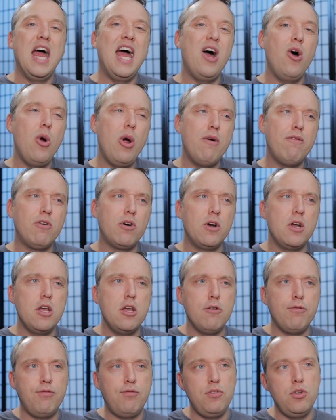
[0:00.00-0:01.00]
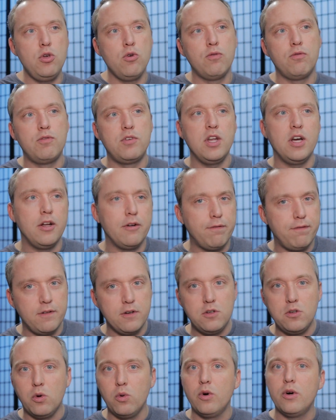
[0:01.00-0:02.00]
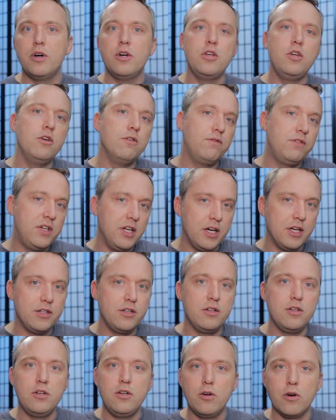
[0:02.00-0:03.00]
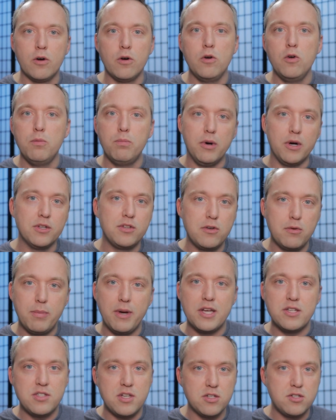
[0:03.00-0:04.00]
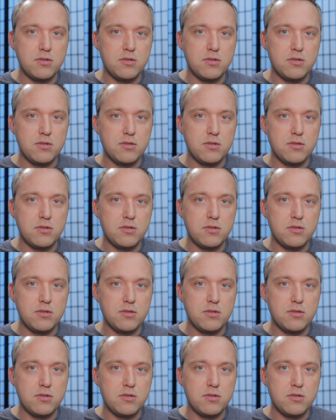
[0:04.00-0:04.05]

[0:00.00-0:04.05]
However, if you've done Fedora, you've done your Ubuntu based